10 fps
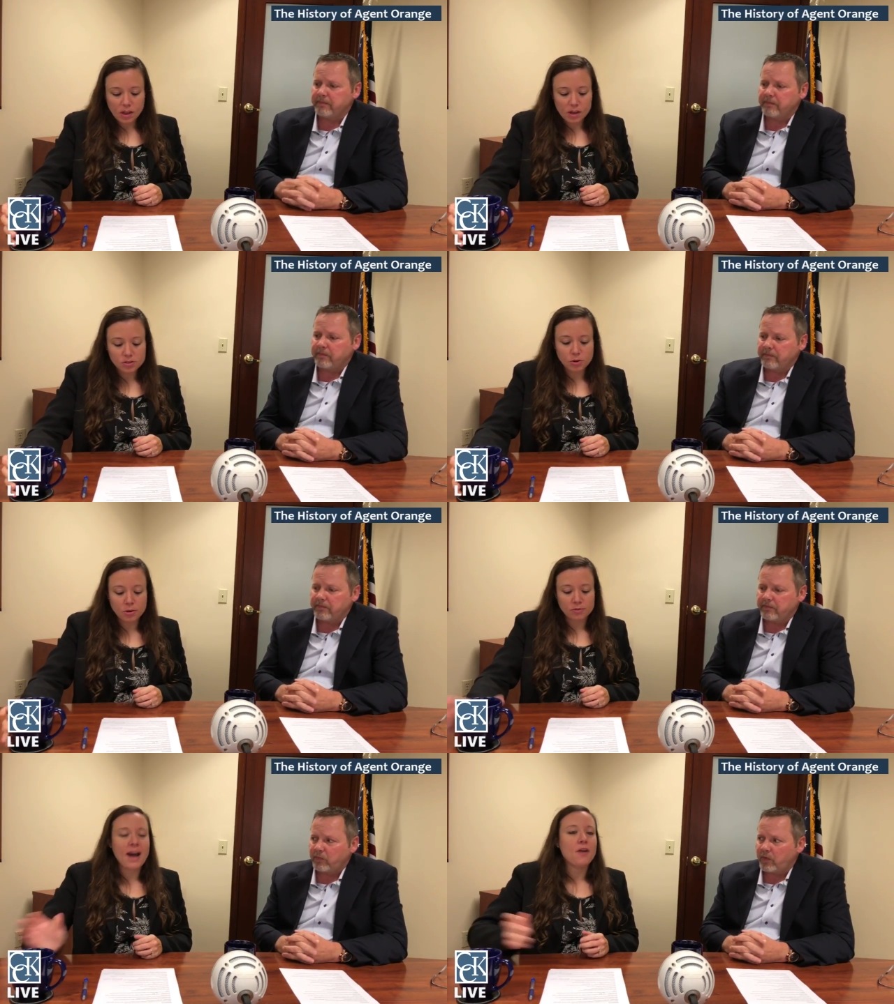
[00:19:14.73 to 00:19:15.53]
Speaker 1: So
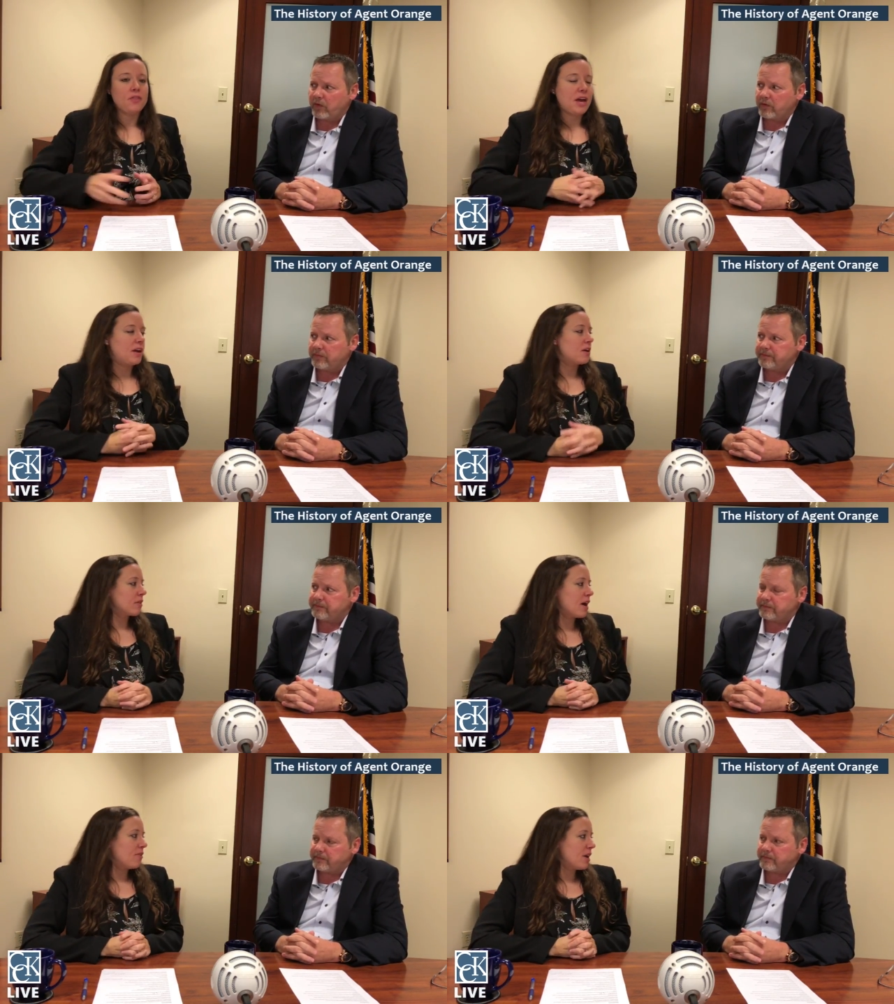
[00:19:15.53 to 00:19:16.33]
around then,
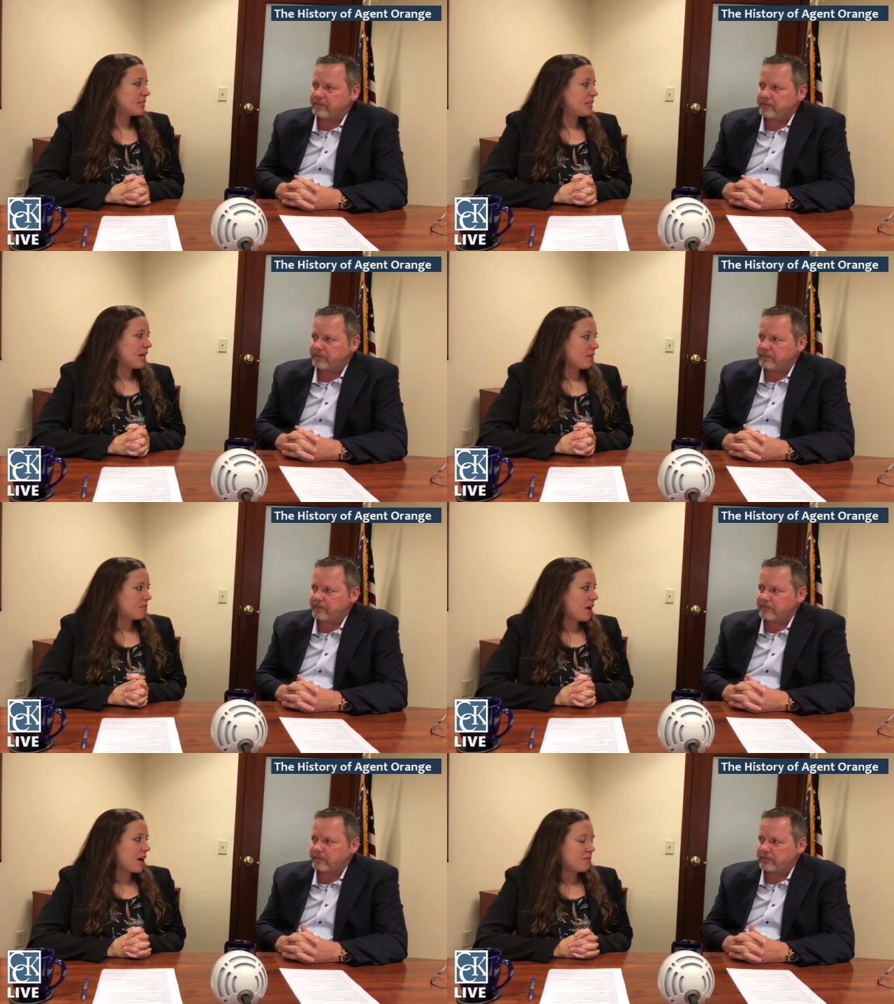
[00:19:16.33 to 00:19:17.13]
around
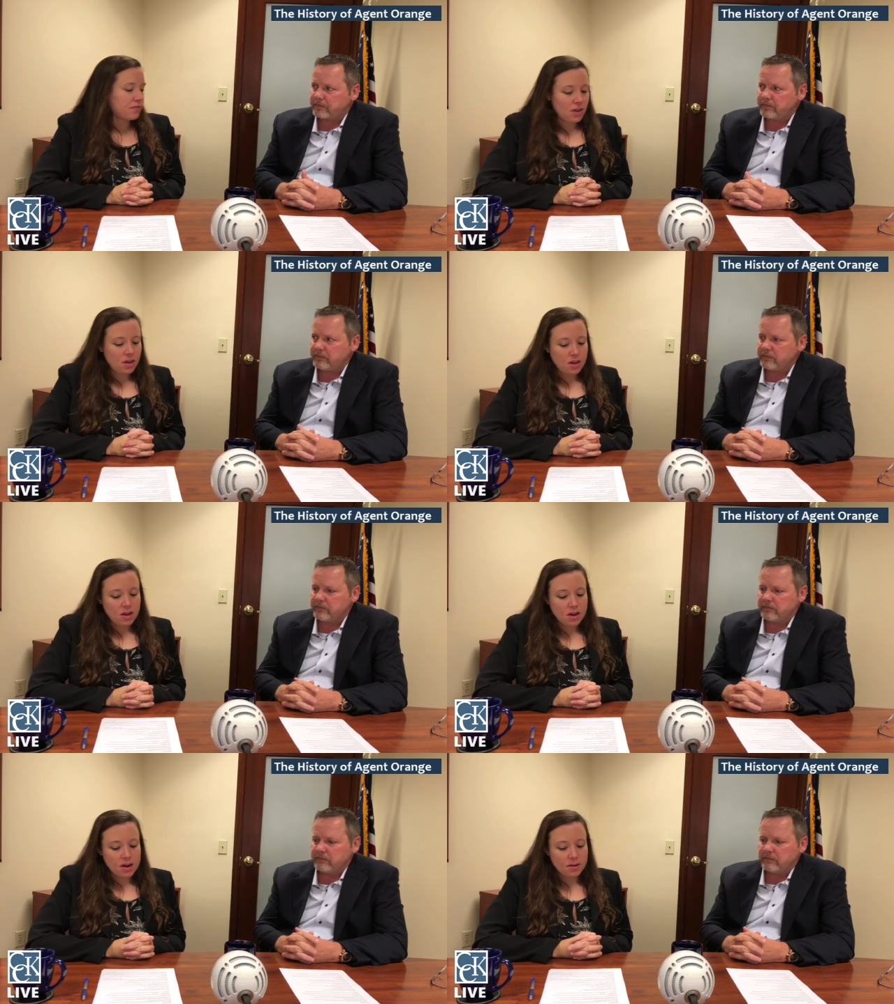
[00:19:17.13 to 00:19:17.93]
1985,
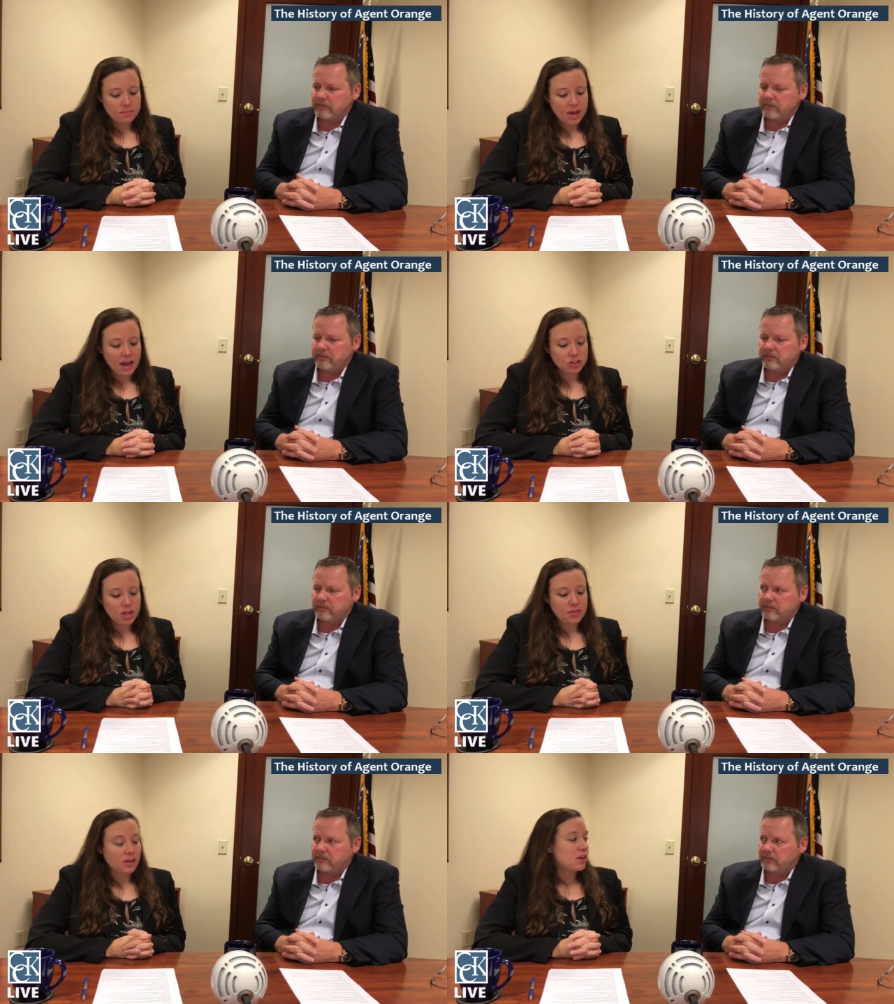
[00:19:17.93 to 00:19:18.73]
um,
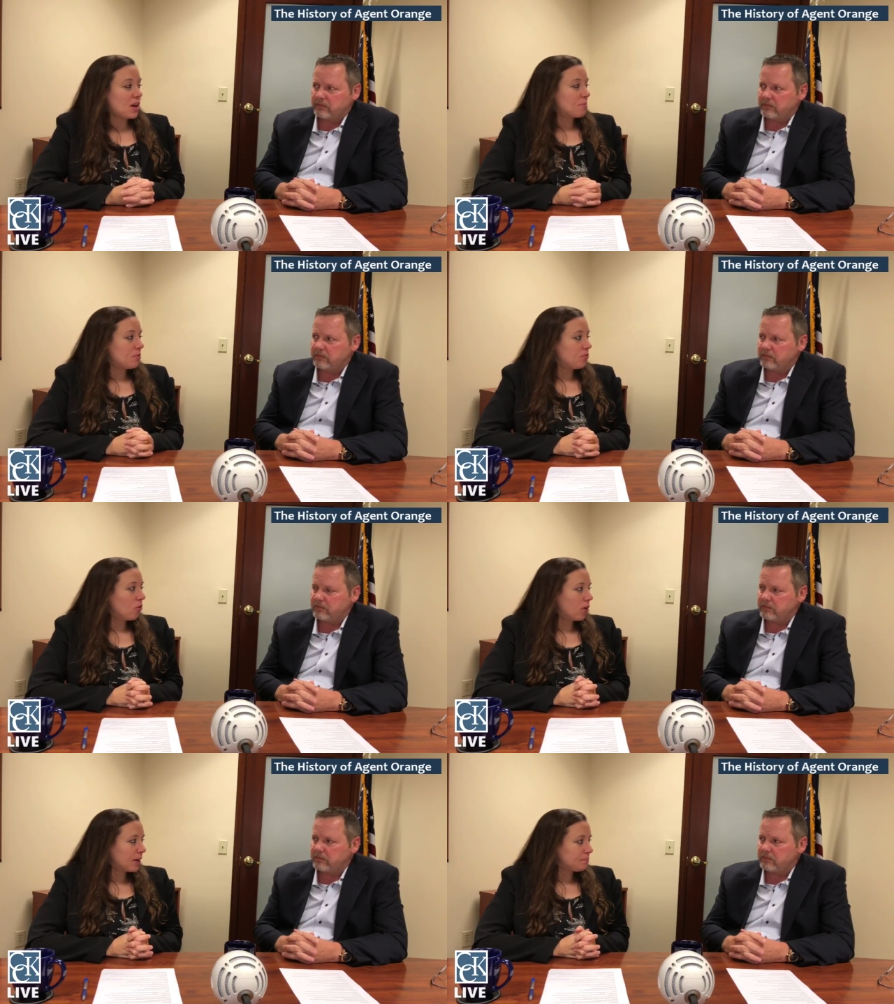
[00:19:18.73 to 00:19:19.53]
actually, I think a year
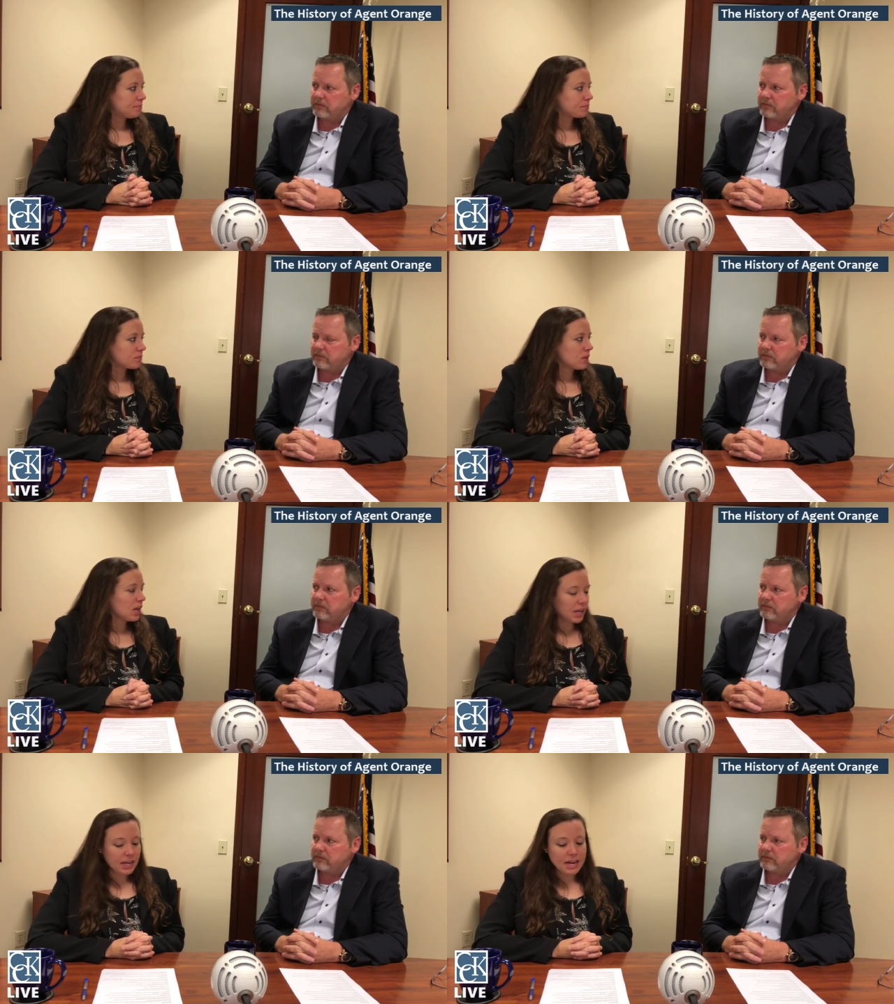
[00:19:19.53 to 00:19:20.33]
before,
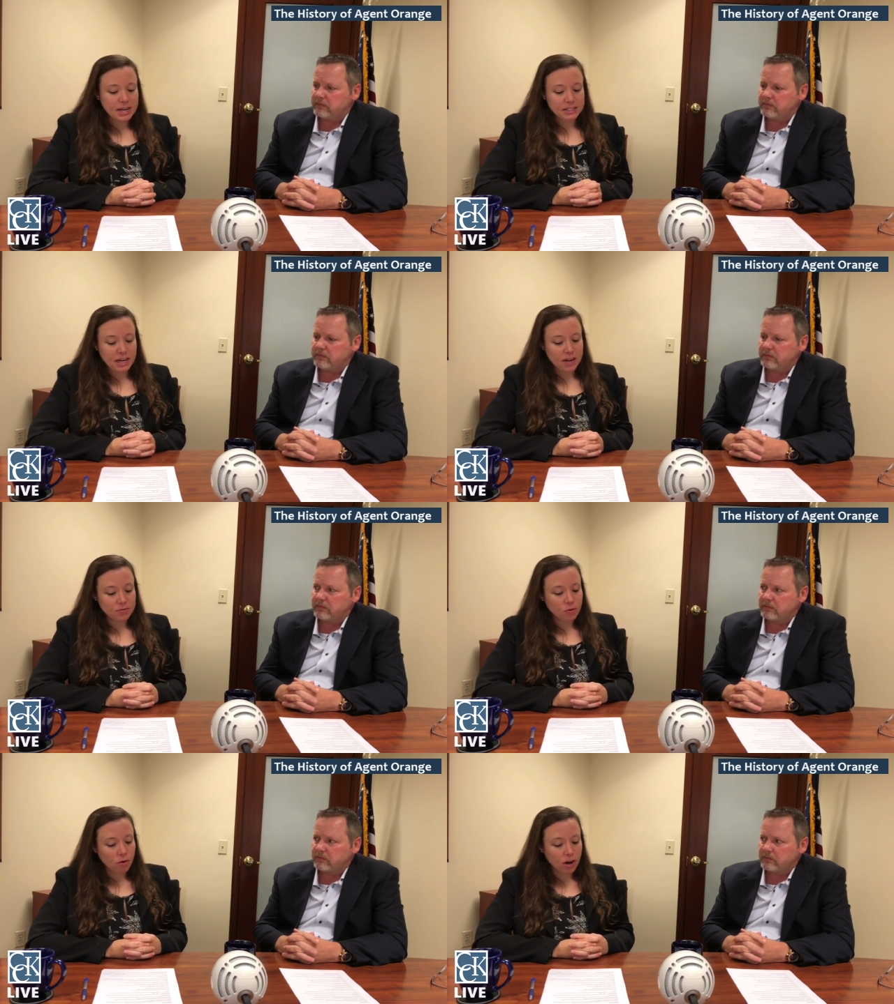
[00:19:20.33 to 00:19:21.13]
in
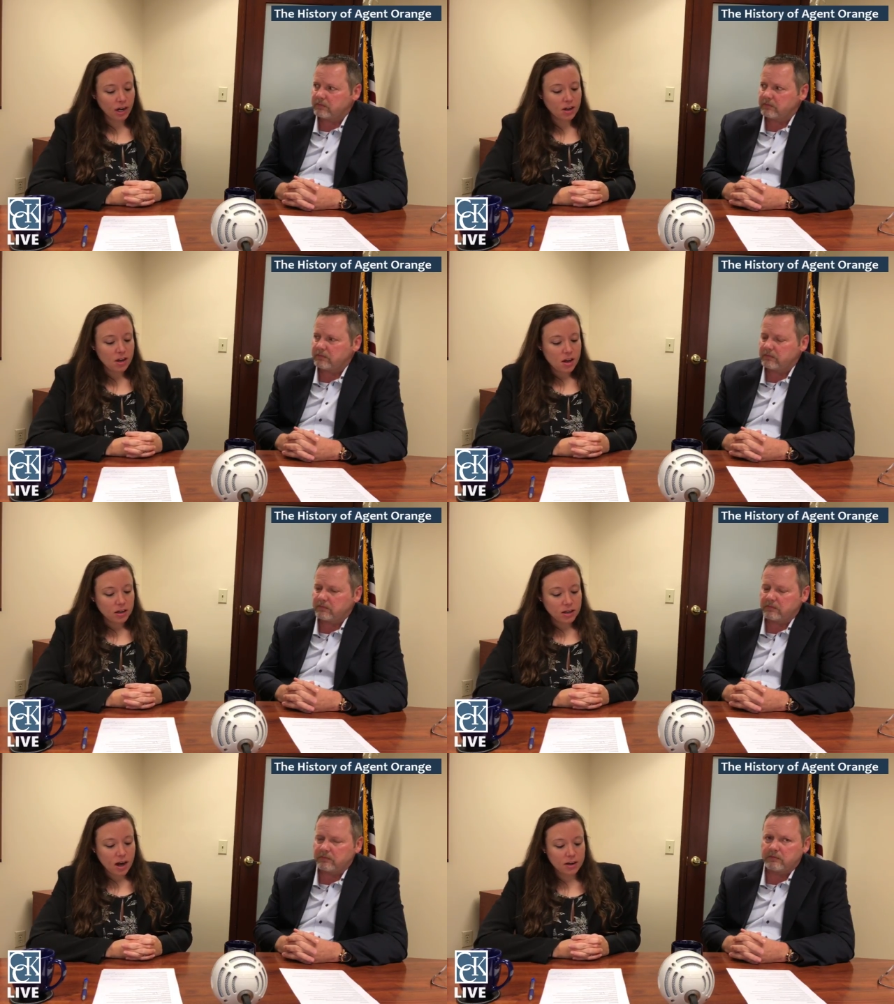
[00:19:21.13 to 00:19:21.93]
1984,
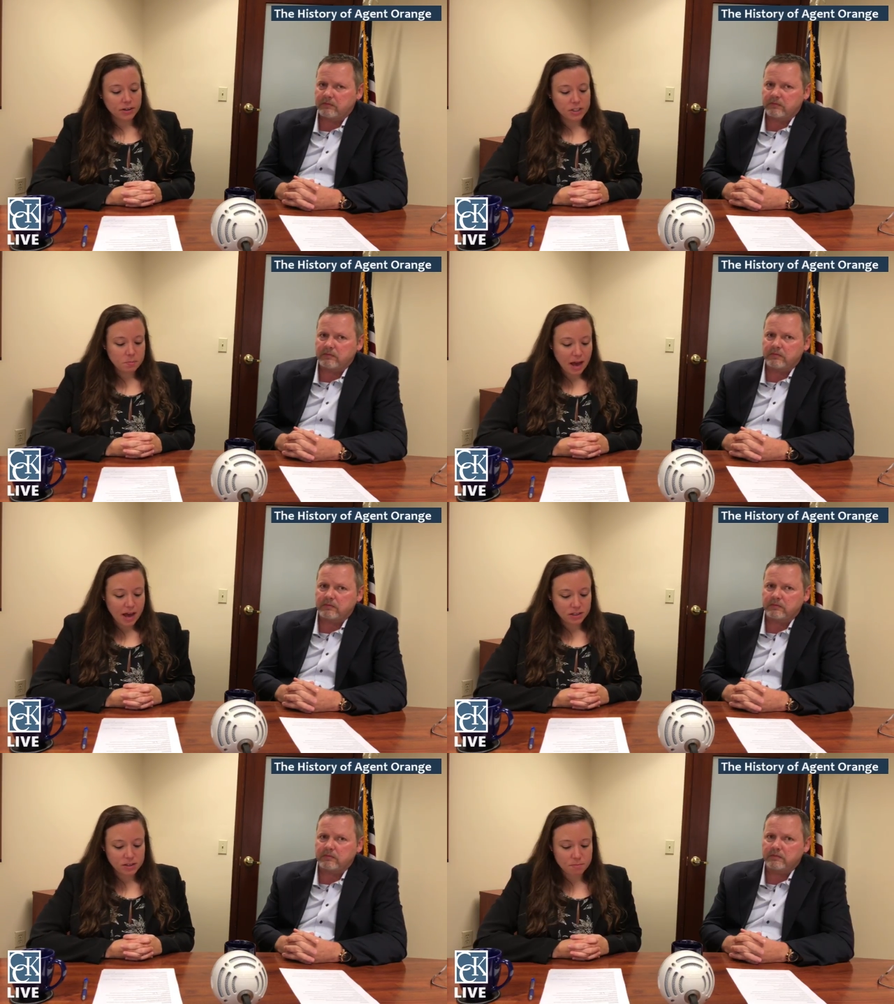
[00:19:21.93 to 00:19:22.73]
Congress
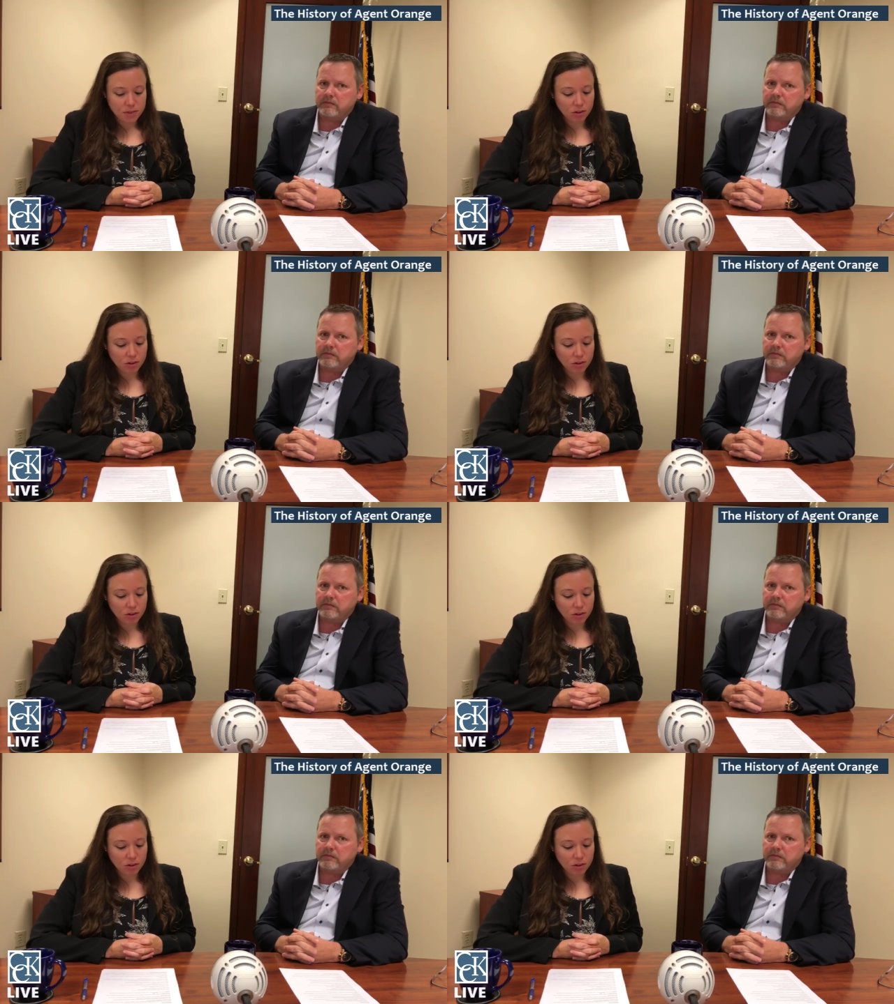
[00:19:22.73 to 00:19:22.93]
passed something